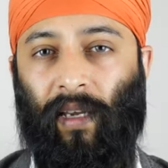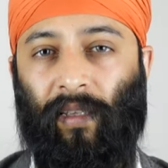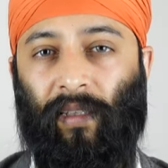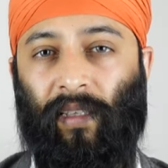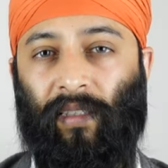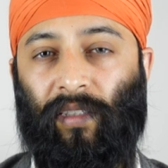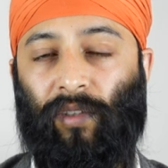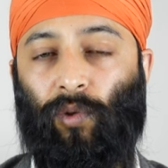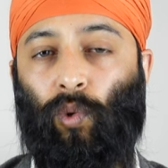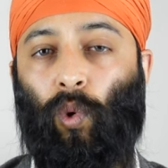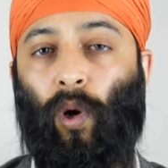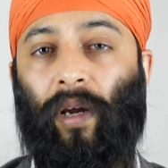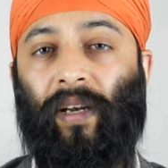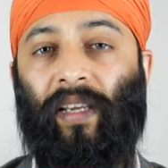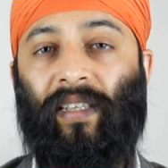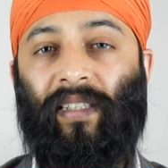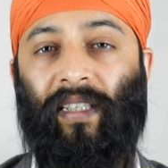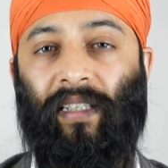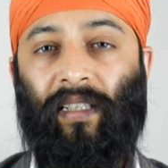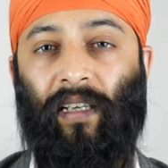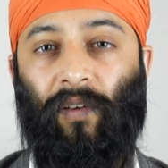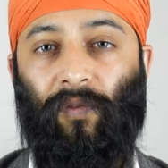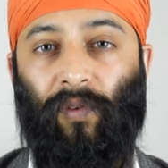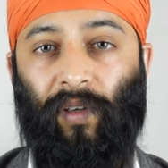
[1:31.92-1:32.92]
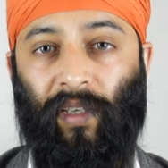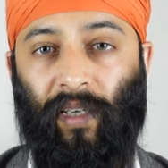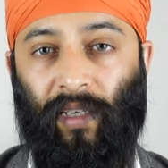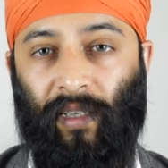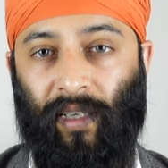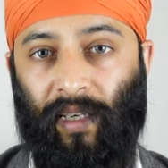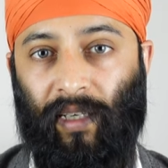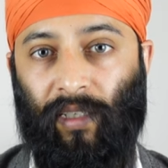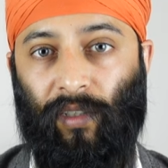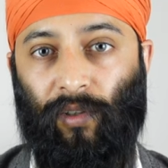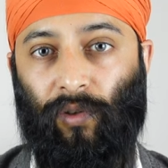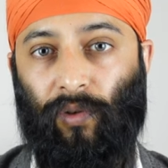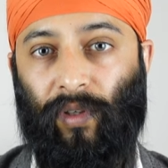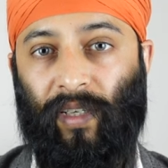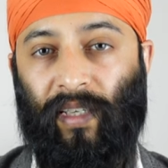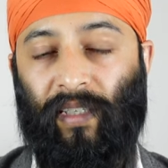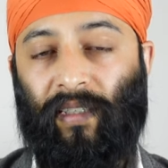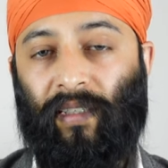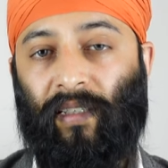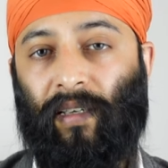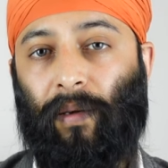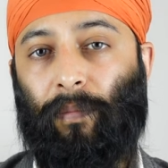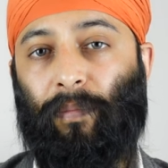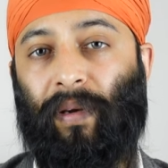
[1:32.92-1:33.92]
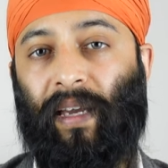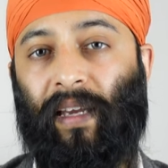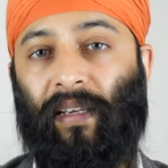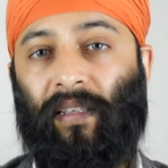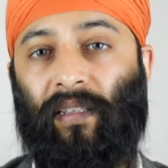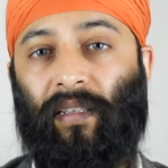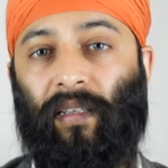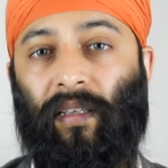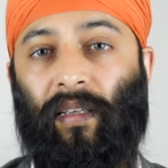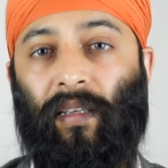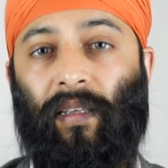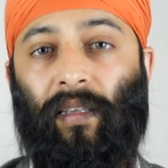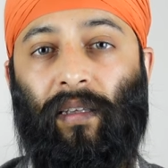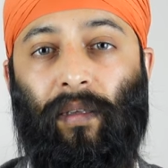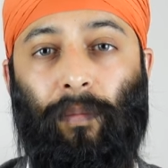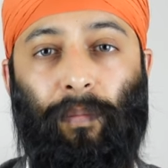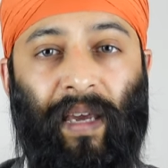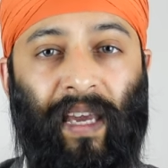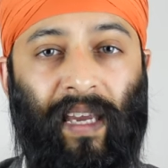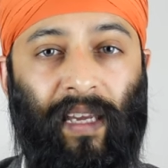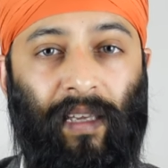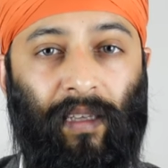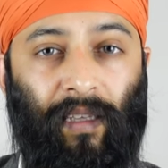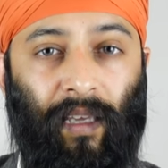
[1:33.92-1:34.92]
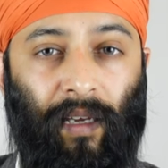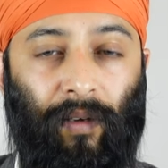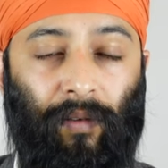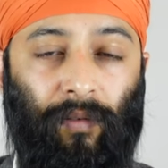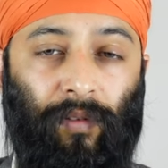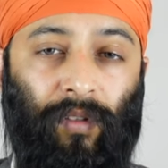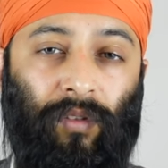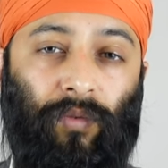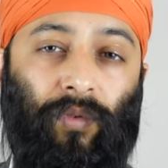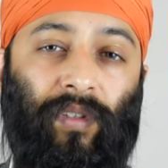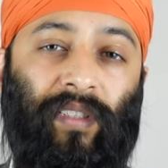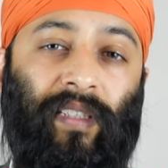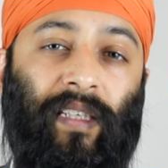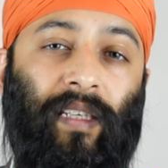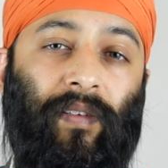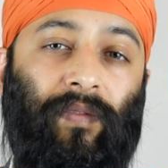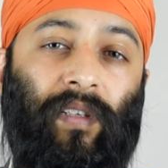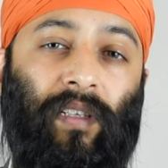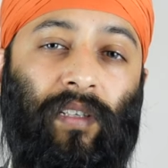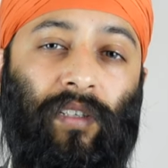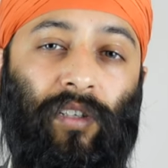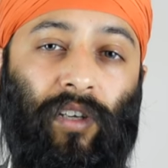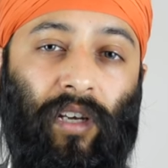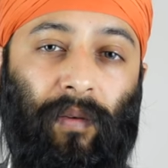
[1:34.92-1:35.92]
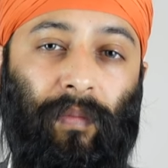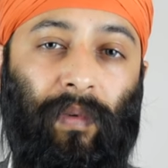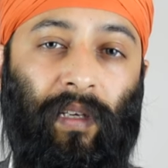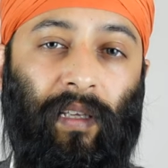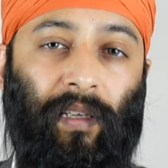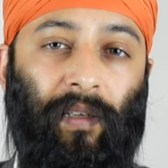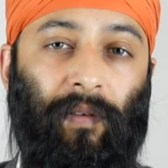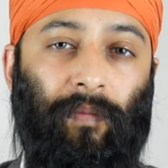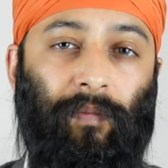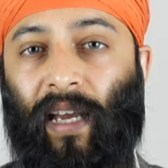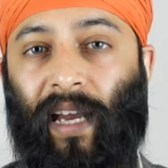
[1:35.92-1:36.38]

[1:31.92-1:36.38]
And there's quite a significant increase compared to the pay that is received in Germany.